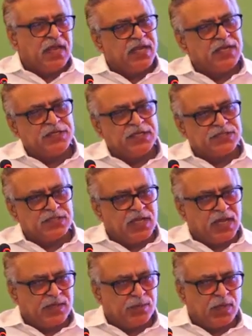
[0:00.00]

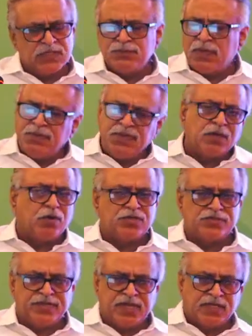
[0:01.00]
anti-HLA antibodies, maybe
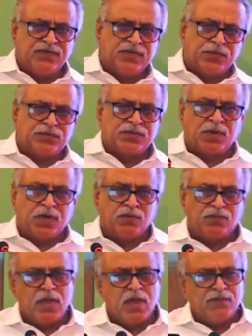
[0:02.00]
across reactivity with some kind of